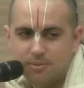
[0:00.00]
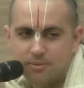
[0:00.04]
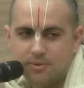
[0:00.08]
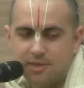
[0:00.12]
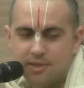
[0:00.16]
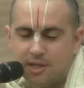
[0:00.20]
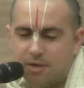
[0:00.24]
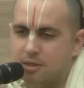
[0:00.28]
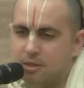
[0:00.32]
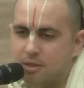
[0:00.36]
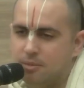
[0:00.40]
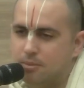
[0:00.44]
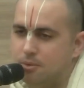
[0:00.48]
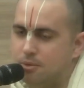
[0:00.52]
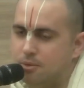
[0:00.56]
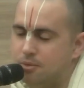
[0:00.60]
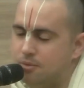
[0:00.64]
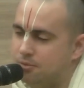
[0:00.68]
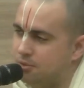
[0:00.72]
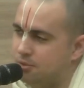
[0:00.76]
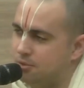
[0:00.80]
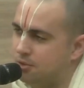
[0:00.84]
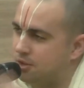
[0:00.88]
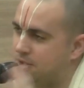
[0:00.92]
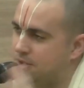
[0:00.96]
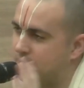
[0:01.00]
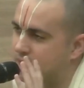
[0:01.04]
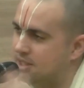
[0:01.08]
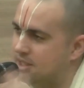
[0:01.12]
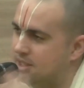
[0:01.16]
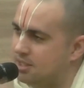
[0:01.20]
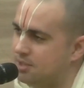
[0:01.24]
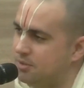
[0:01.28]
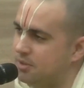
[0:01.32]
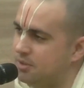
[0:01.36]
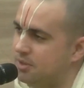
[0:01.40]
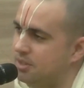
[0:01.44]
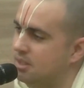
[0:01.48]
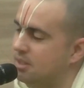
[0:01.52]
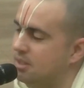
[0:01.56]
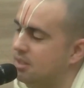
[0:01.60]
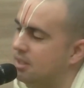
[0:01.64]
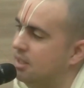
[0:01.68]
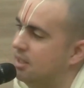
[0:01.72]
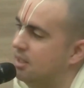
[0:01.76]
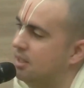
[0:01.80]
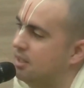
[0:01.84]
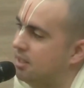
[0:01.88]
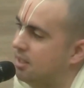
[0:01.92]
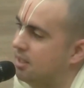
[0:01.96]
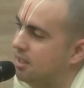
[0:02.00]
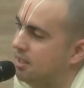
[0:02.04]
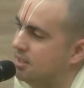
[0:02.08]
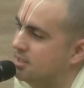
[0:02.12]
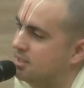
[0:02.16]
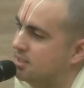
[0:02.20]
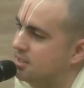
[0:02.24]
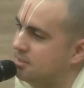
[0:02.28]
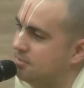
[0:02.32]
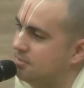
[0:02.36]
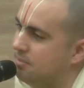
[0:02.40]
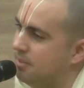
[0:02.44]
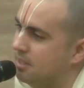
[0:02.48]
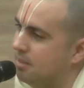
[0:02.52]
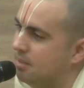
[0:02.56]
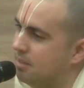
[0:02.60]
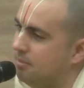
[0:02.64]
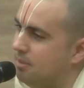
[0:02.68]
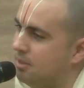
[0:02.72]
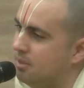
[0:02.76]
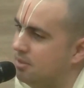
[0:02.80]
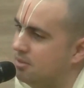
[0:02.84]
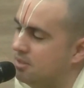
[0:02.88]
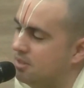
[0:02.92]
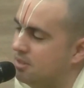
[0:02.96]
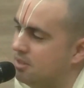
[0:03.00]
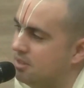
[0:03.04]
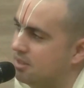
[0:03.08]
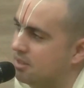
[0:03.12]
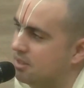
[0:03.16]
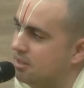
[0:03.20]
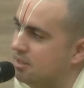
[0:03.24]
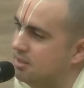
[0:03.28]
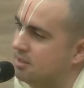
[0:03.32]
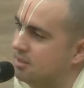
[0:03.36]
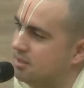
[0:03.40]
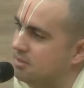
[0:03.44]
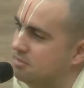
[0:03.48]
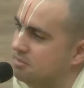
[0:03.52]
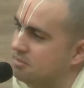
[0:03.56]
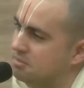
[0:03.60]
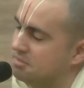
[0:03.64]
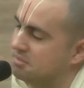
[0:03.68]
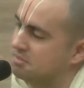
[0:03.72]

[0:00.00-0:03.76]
Now he moved to other country, and he's just making music, and